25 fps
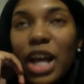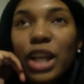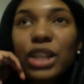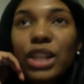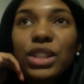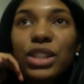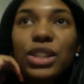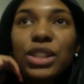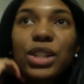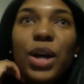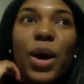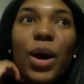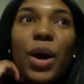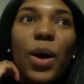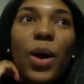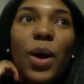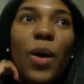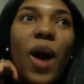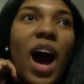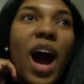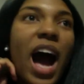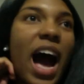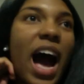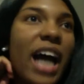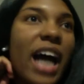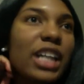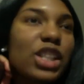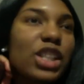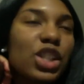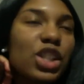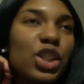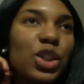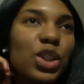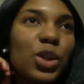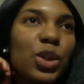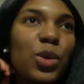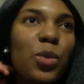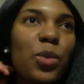so I
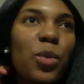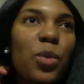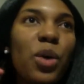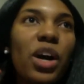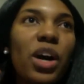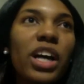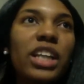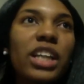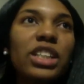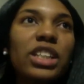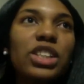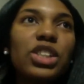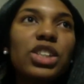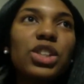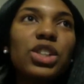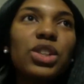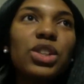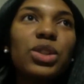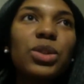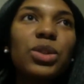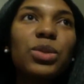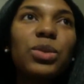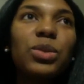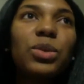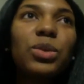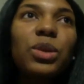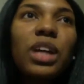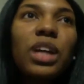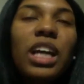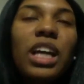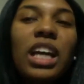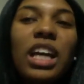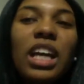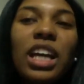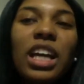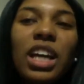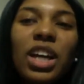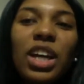do want to
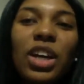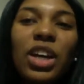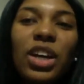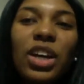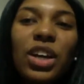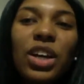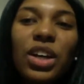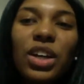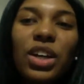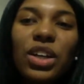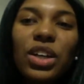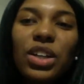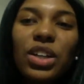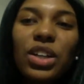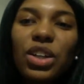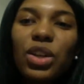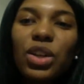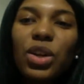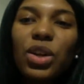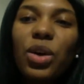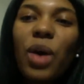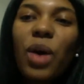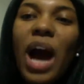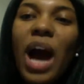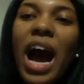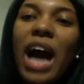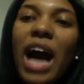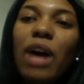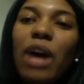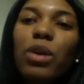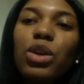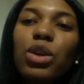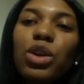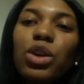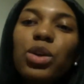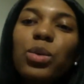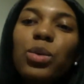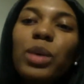hear, you know, how
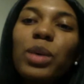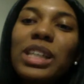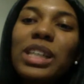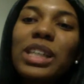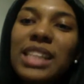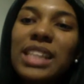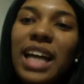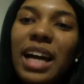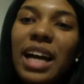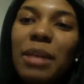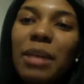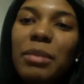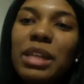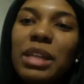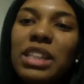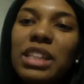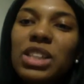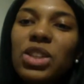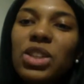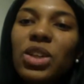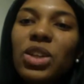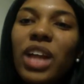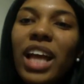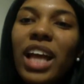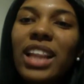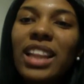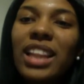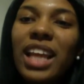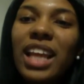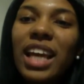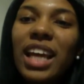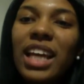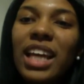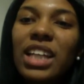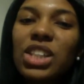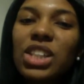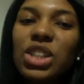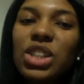you went diamond so that they
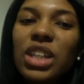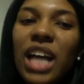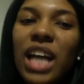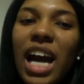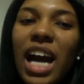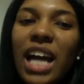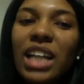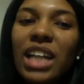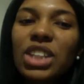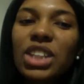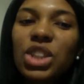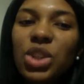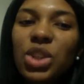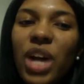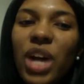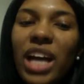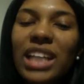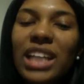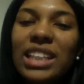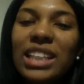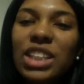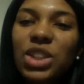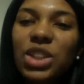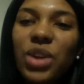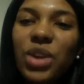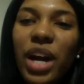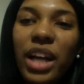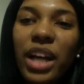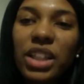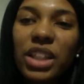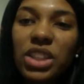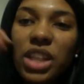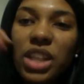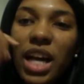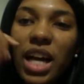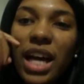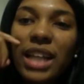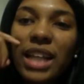can kind of try to
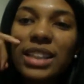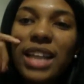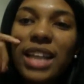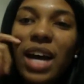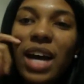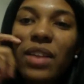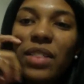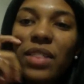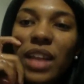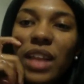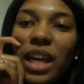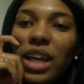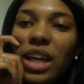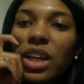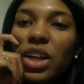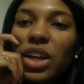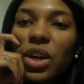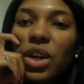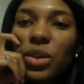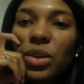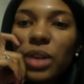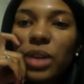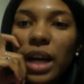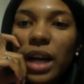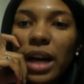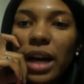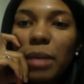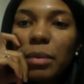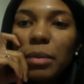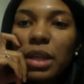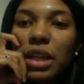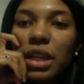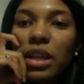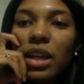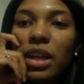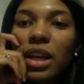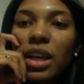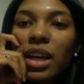strategize how they can go
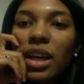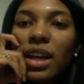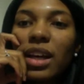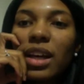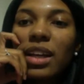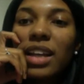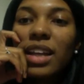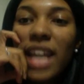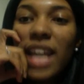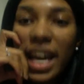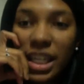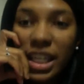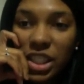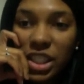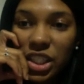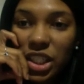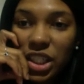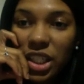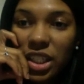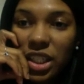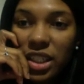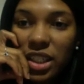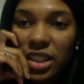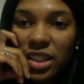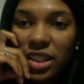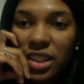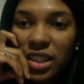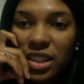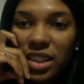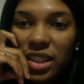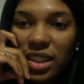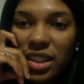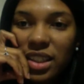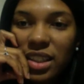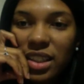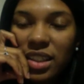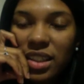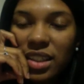diamond next year.
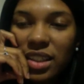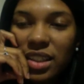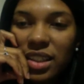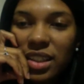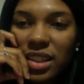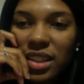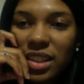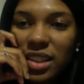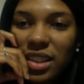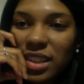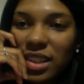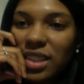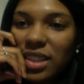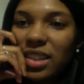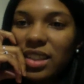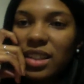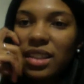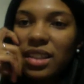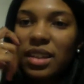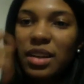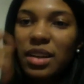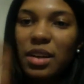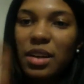Yeah.